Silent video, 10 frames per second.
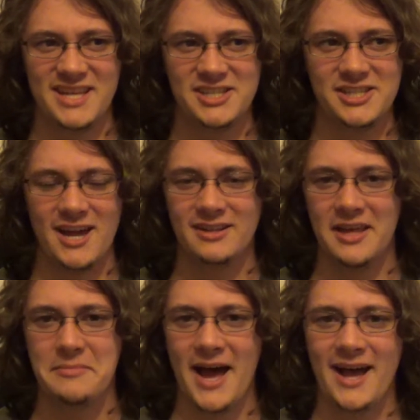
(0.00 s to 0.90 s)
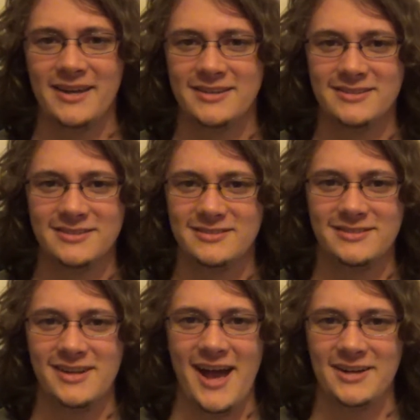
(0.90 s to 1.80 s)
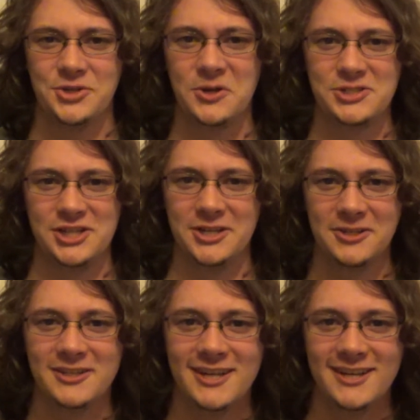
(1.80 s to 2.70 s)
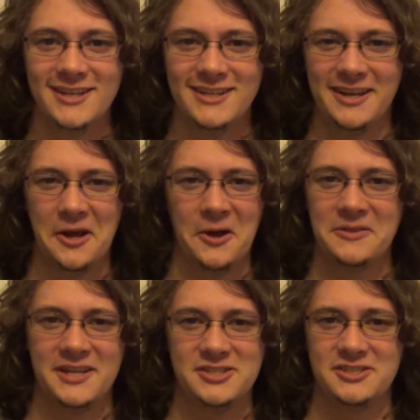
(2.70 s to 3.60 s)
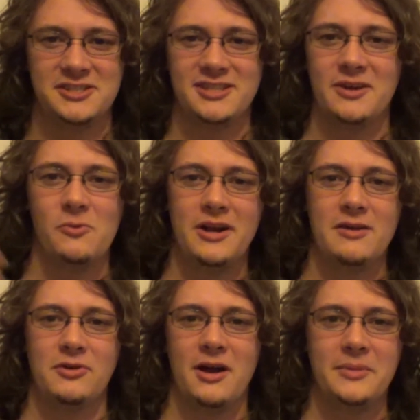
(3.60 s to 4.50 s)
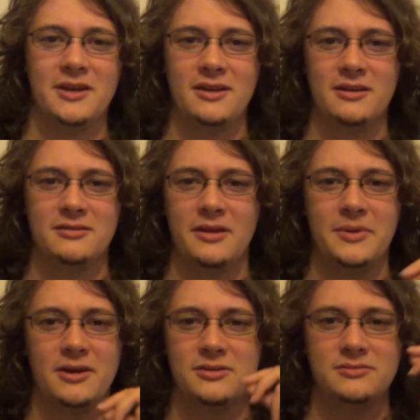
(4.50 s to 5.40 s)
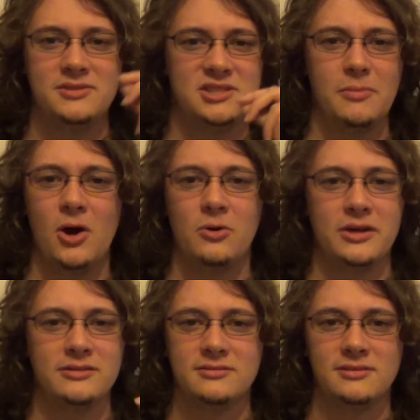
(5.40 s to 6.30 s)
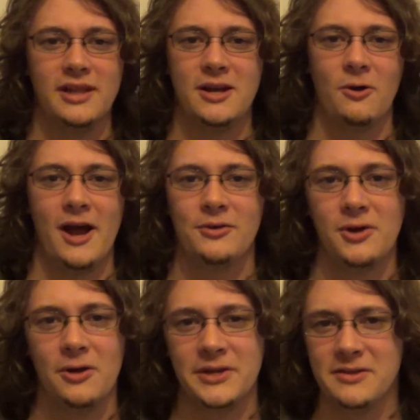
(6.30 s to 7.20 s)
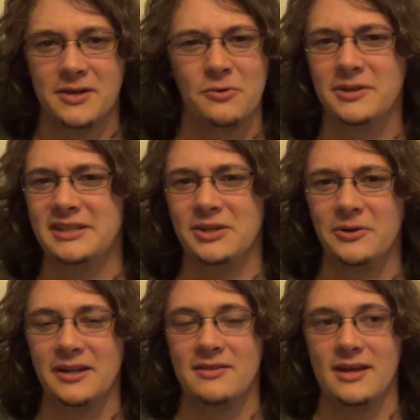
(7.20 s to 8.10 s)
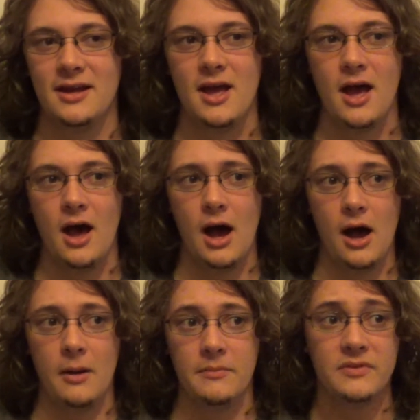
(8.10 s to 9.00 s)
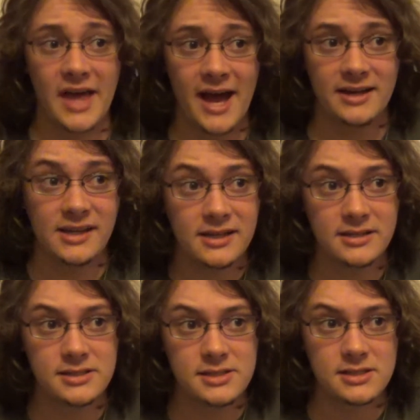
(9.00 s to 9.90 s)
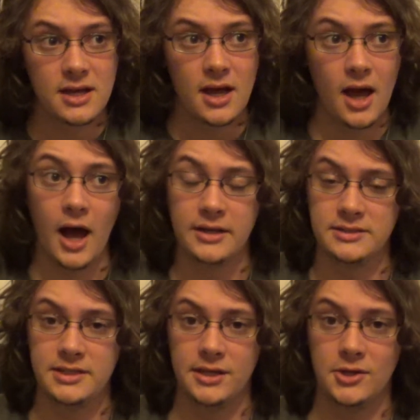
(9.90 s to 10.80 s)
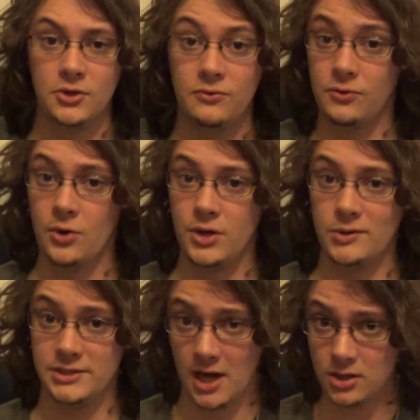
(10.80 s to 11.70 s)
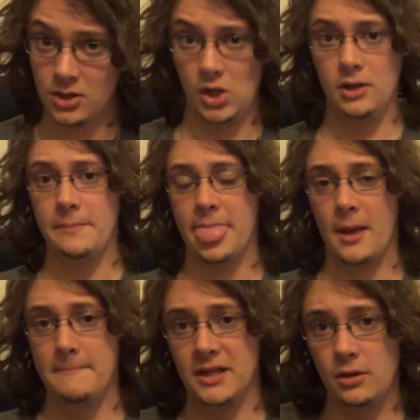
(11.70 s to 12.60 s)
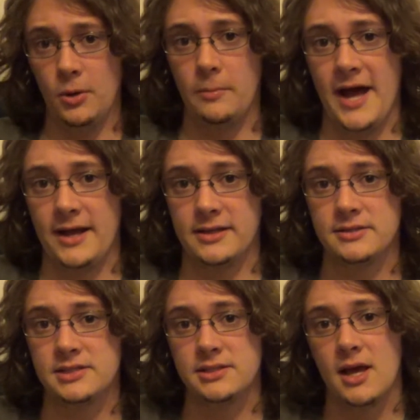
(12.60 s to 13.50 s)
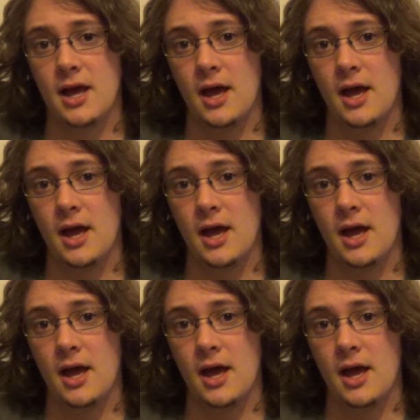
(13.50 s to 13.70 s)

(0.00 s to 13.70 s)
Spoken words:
just kind of lay back and act all chill. You know, they're just like, whatever, I'm gonna smoke and lay around all day. They don't really do anything. That is until Frodo's uncle, Bilbo Baggins,